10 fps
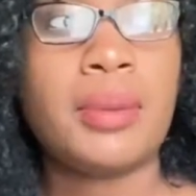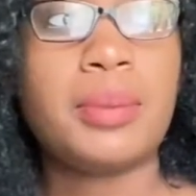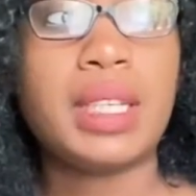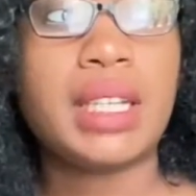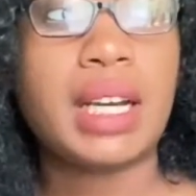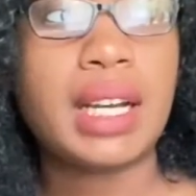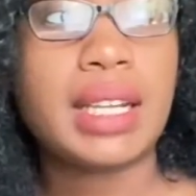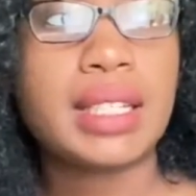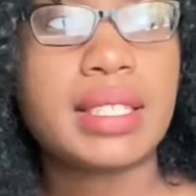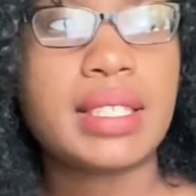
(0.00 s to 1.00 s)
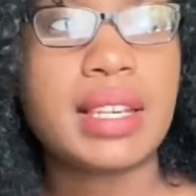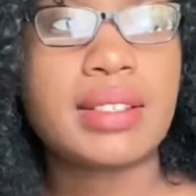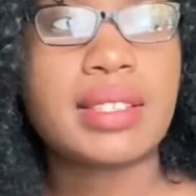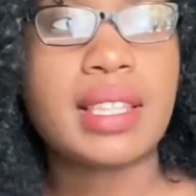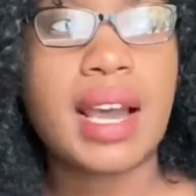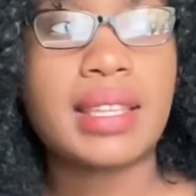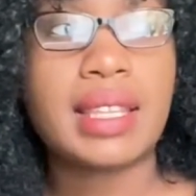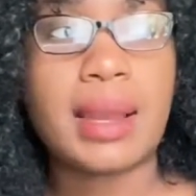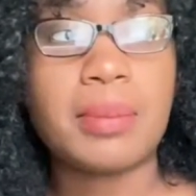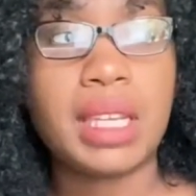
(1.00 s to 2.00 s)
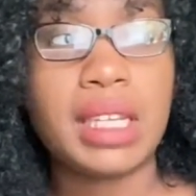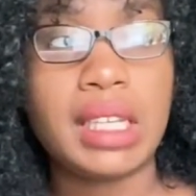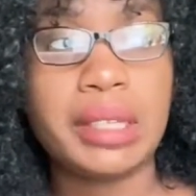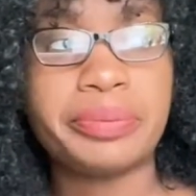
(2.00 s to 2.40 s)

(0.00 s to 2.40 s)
because there's not that many